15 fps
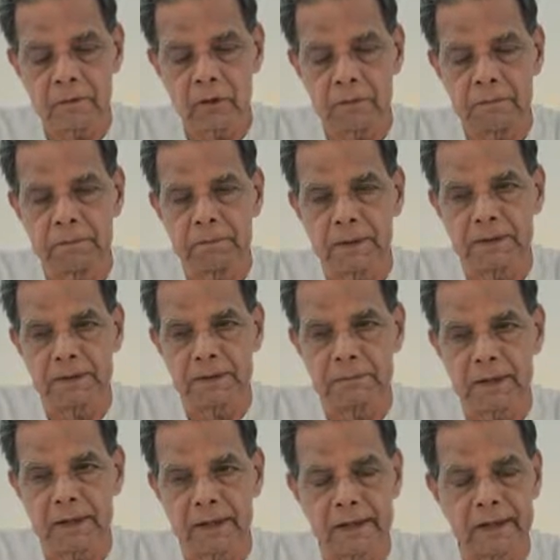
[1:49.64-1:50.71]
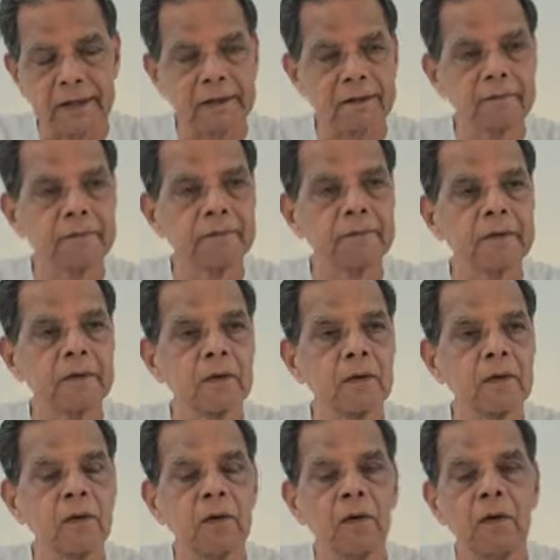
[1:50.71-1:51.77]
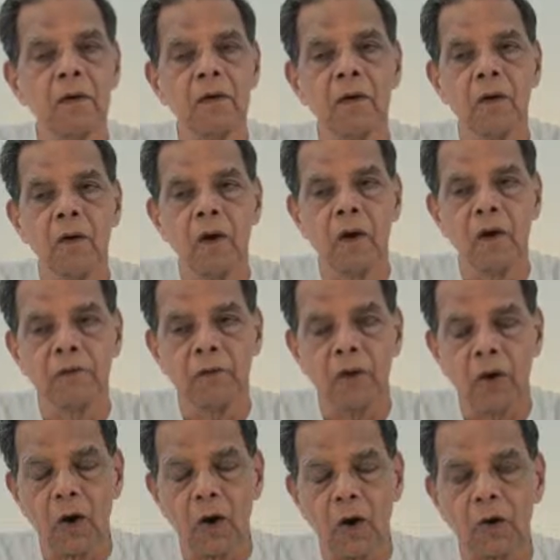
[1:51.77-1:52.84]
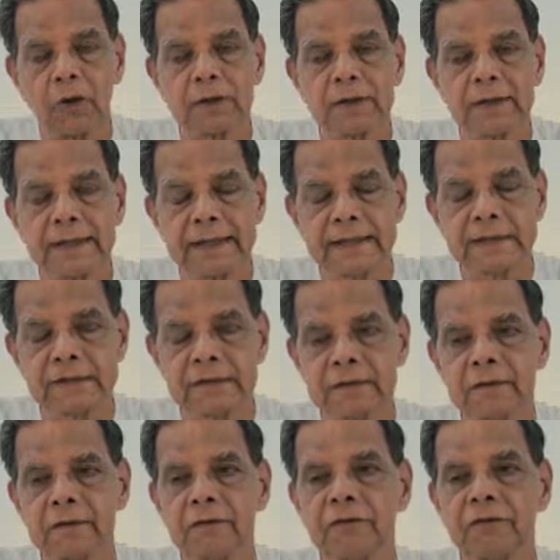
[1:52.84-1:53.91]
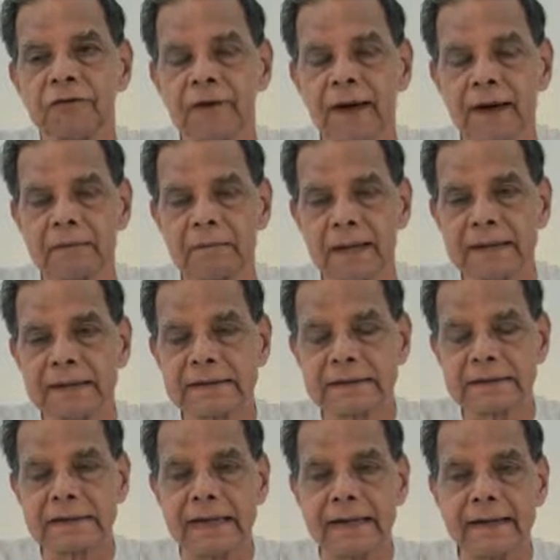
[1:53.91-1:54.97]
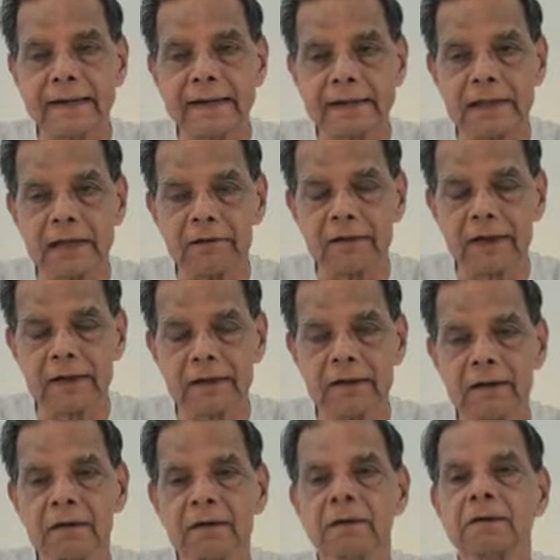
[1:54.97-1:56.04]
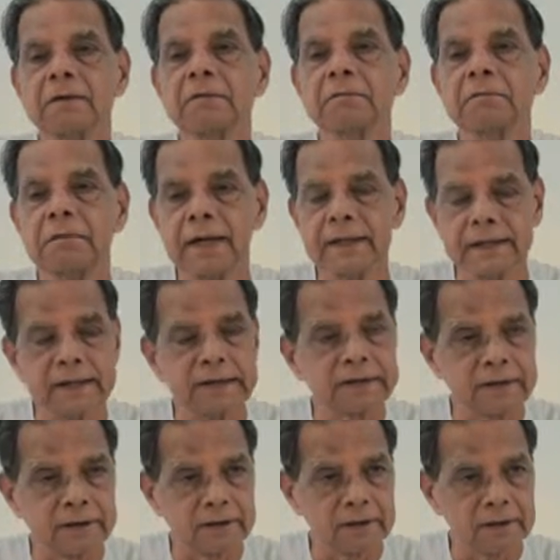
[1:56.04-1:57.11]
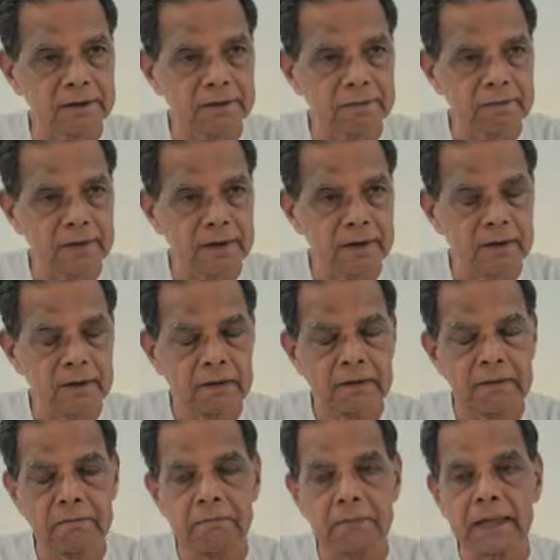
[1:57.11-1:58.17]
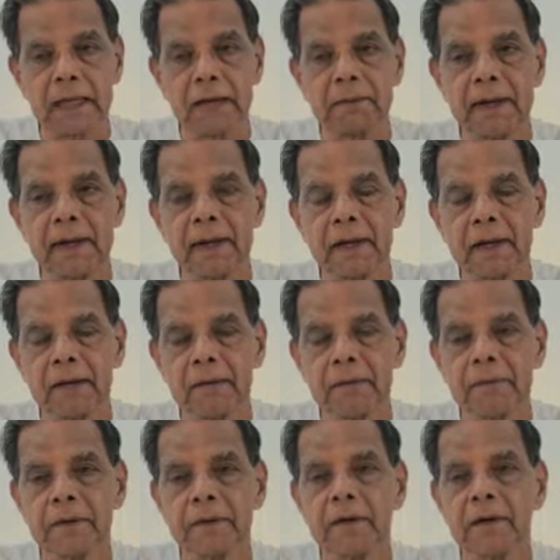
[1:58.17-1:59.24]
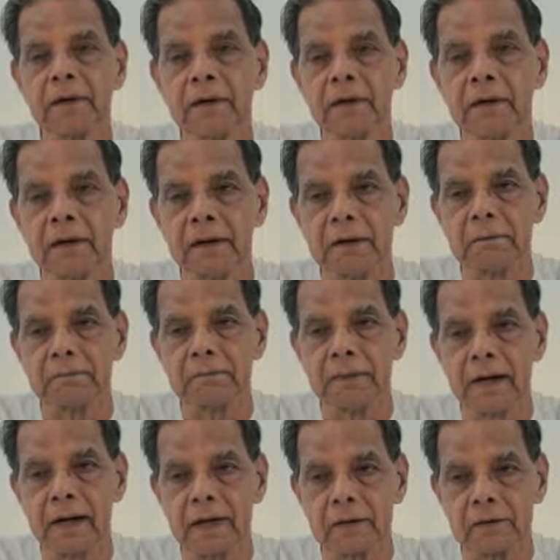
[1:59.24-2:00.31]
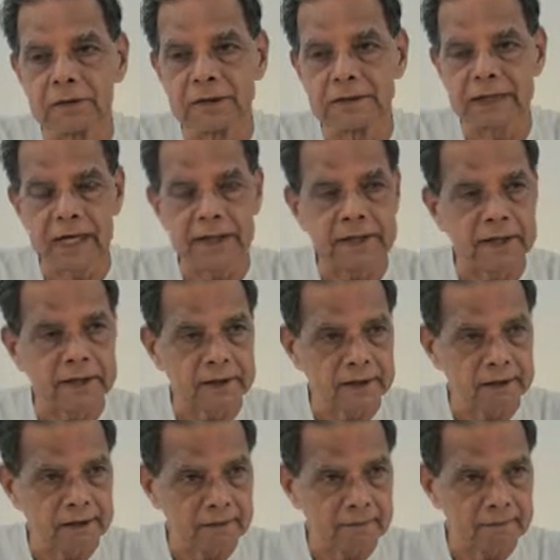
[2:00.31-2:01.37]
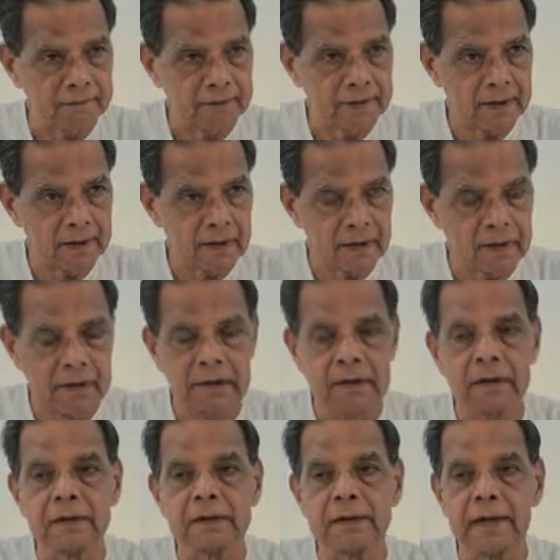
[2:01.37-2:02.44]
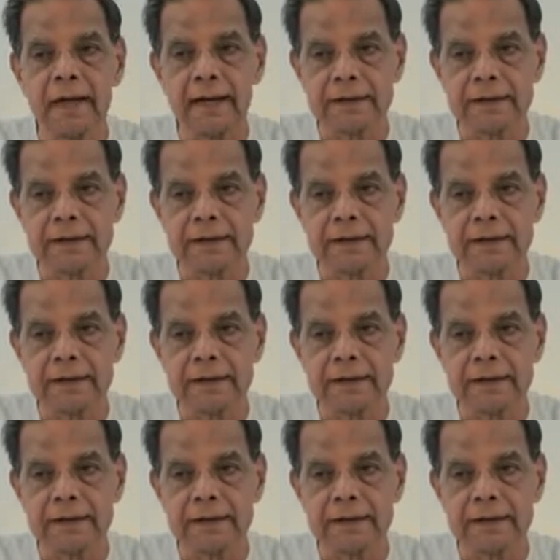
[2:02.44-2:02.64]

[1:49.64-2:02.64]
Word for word: good possibility of all these fragments in his living presence here becoming a part of the psychic. The